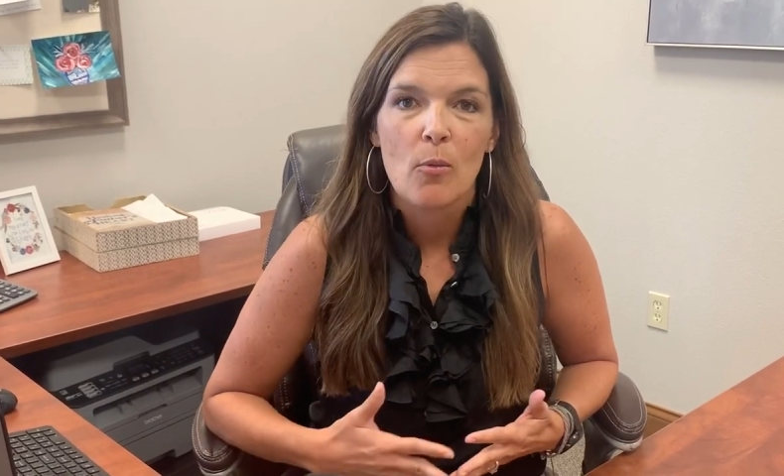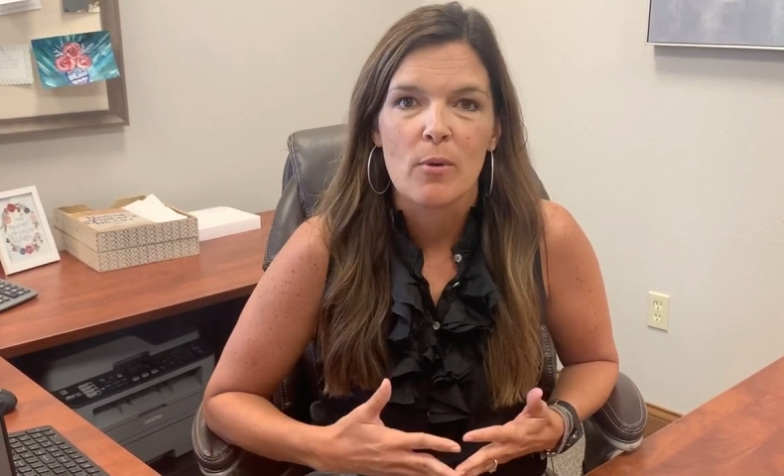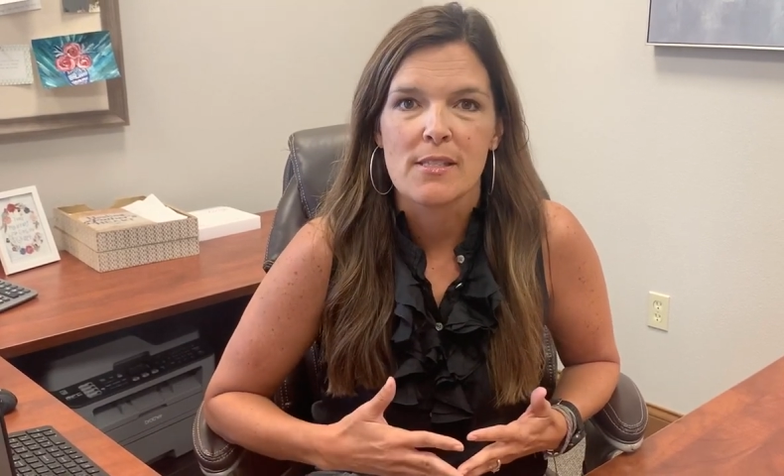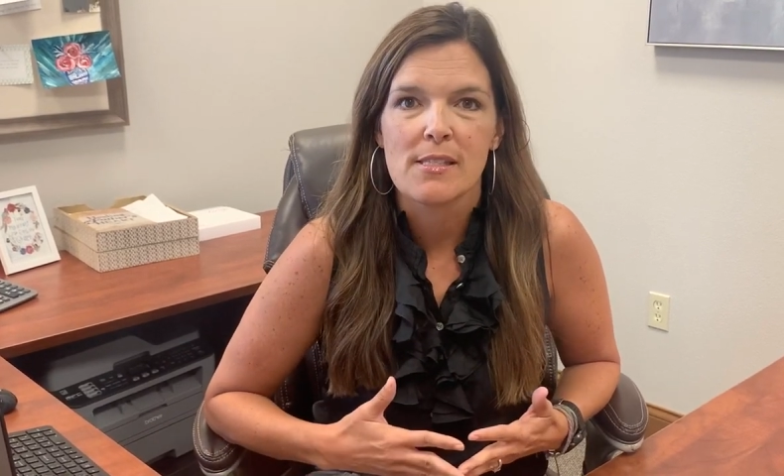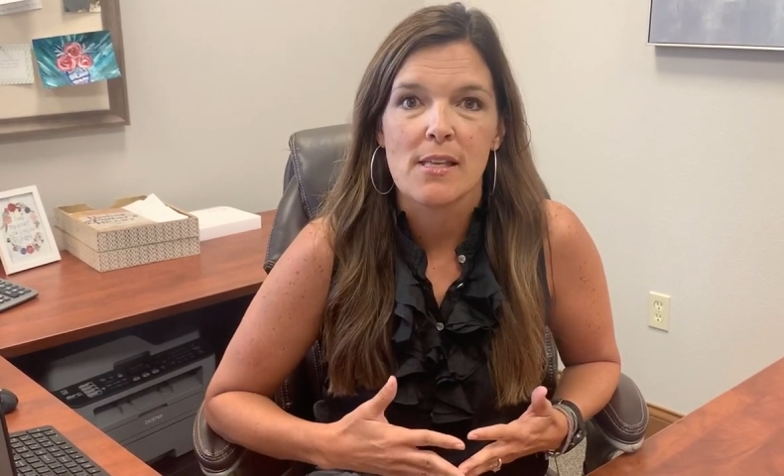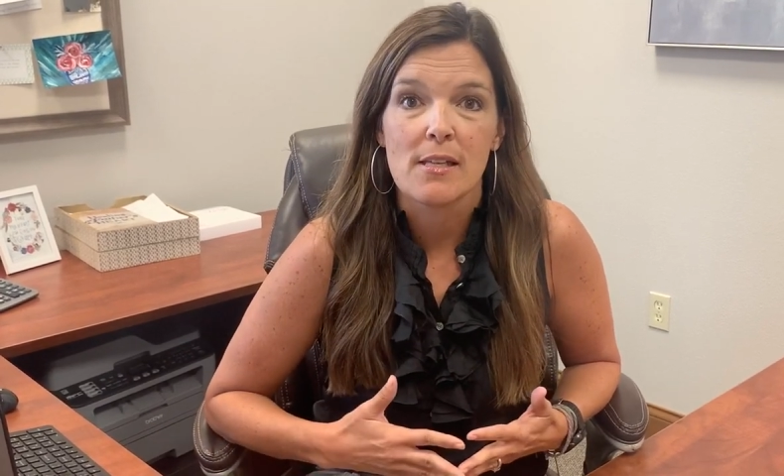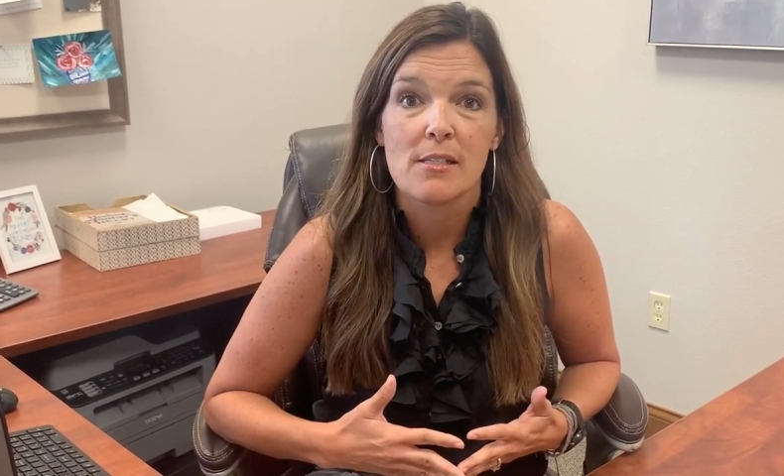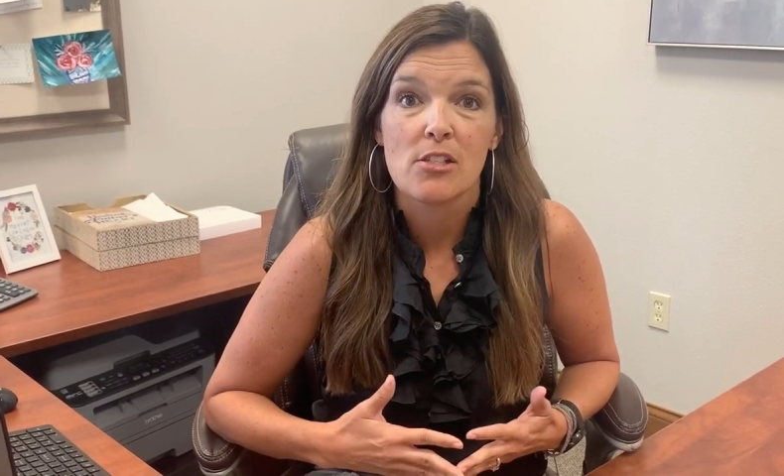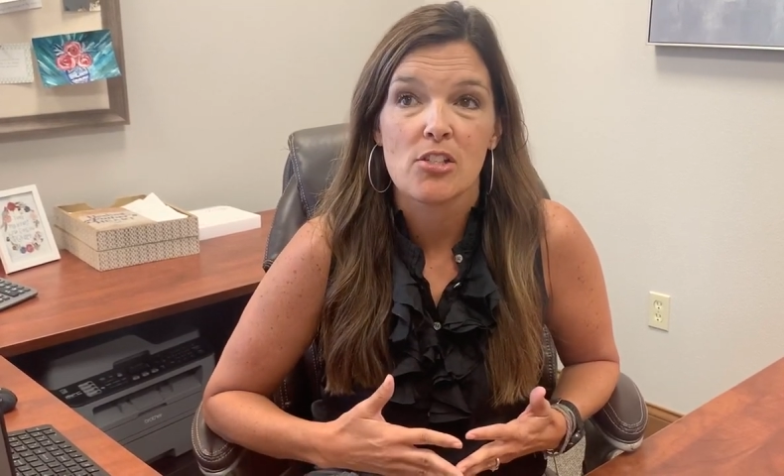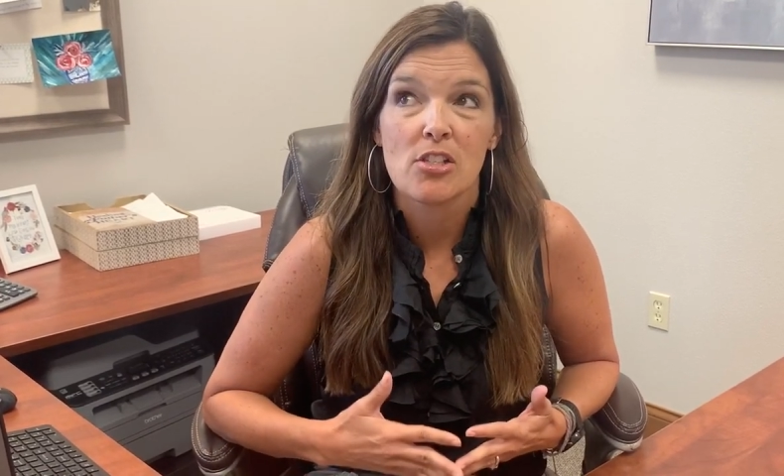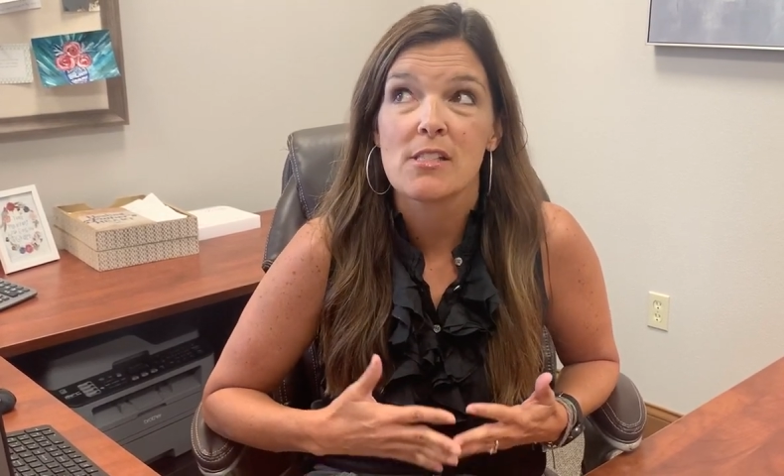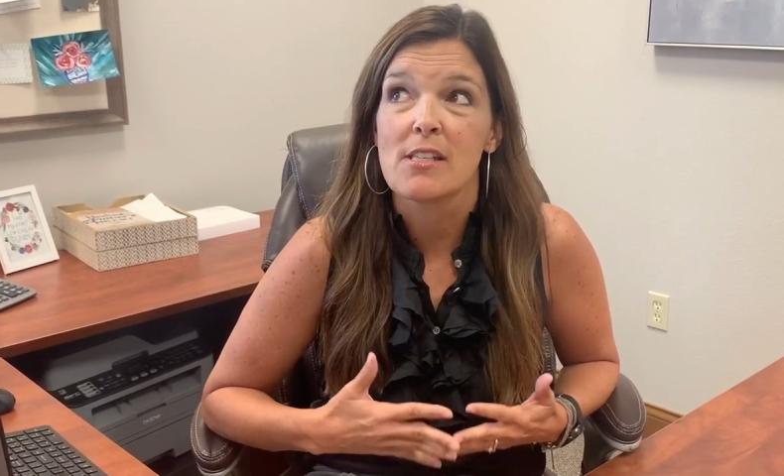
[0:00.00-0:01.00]
with
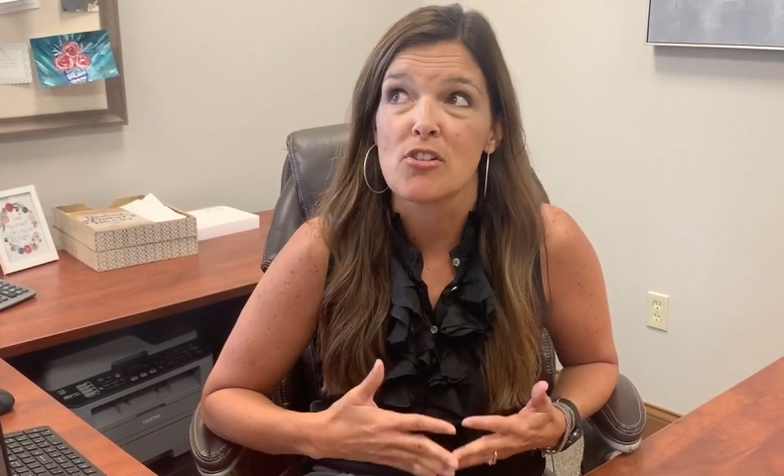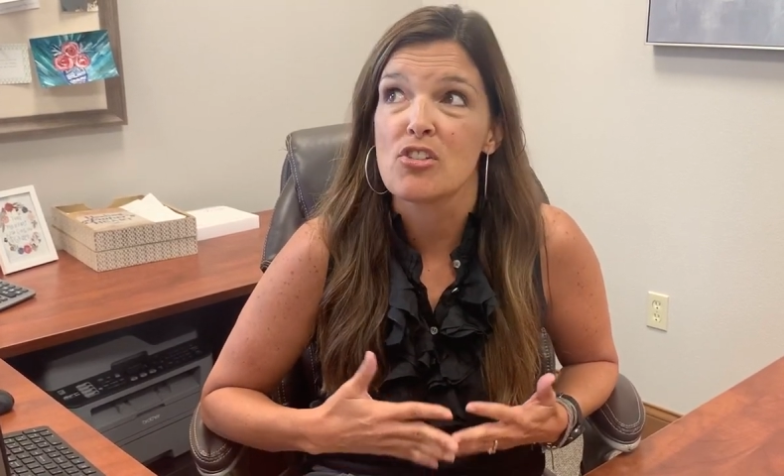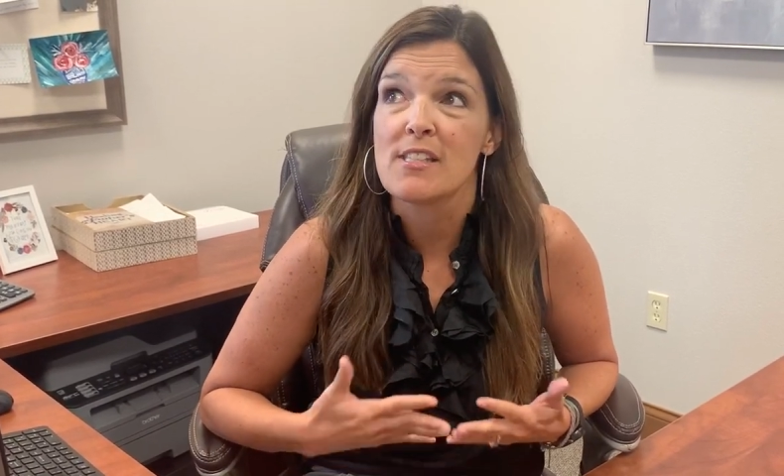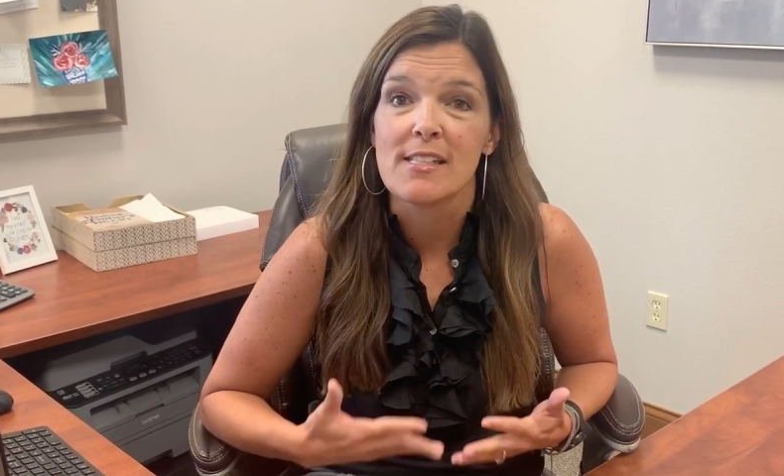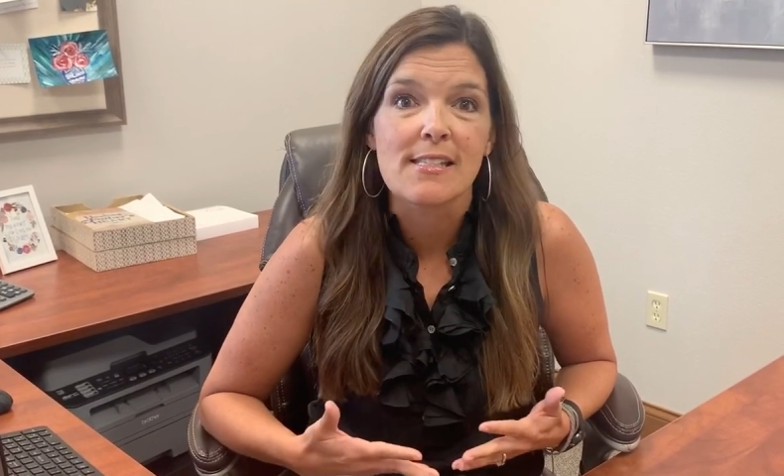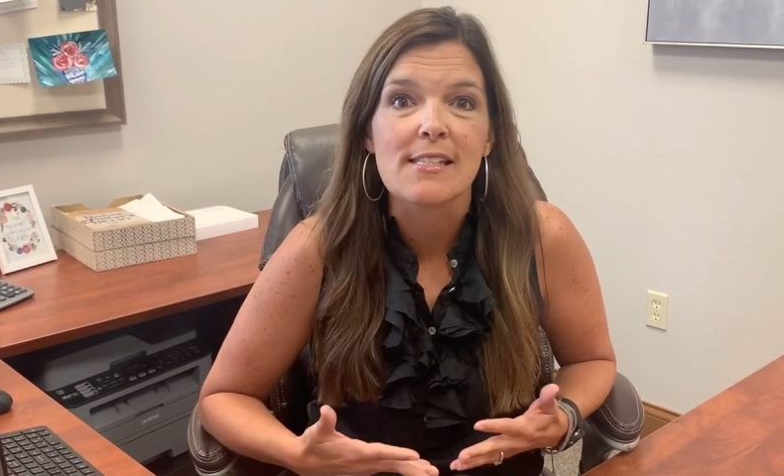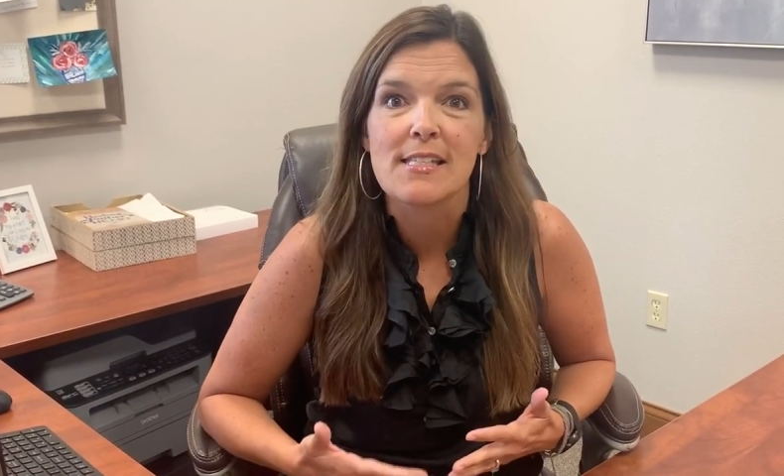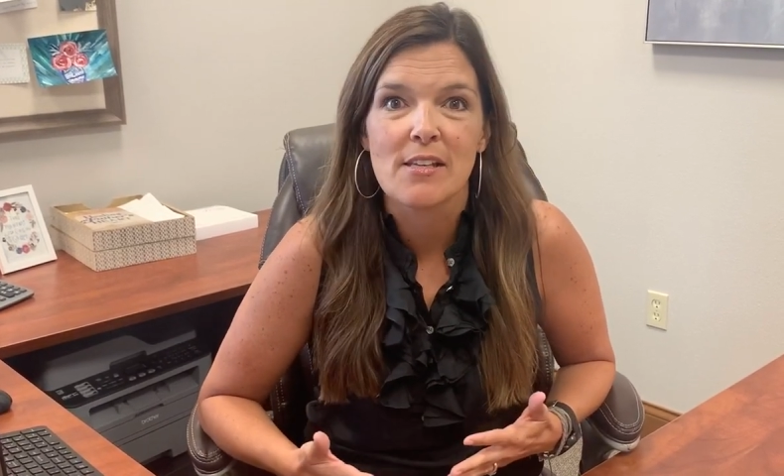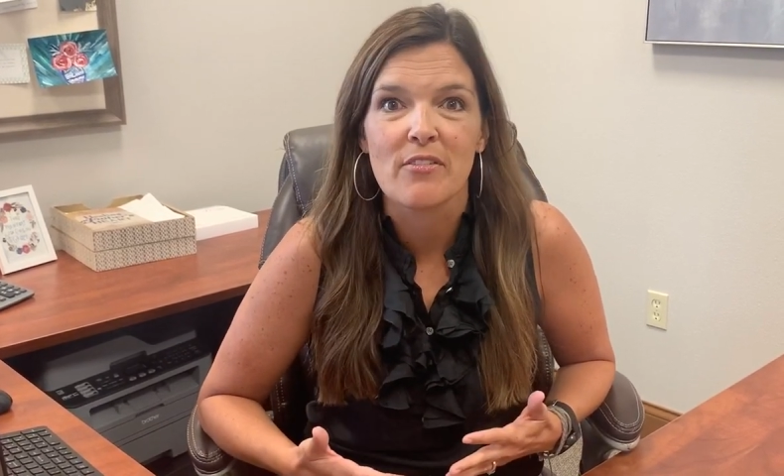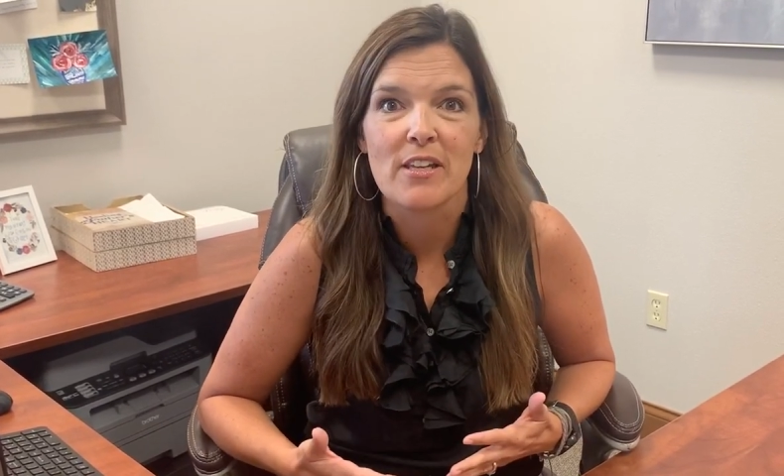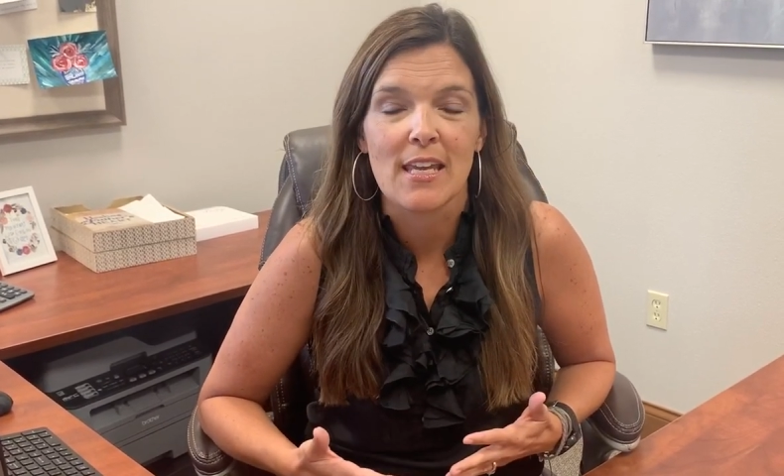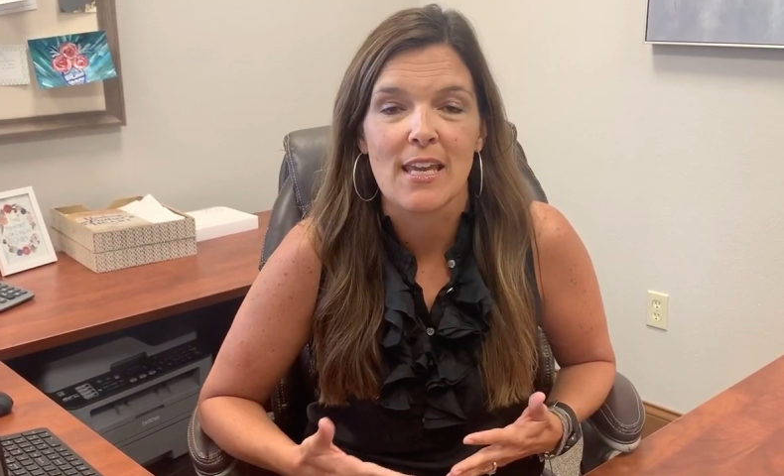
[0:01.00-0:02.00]
such
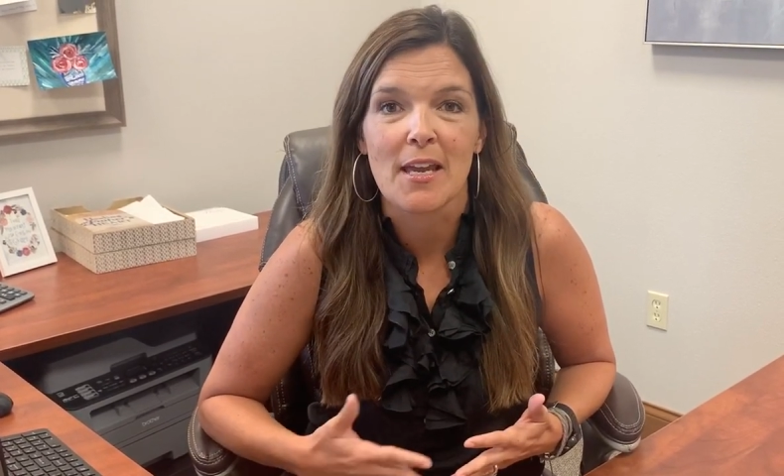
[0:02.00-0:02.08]
sensitivity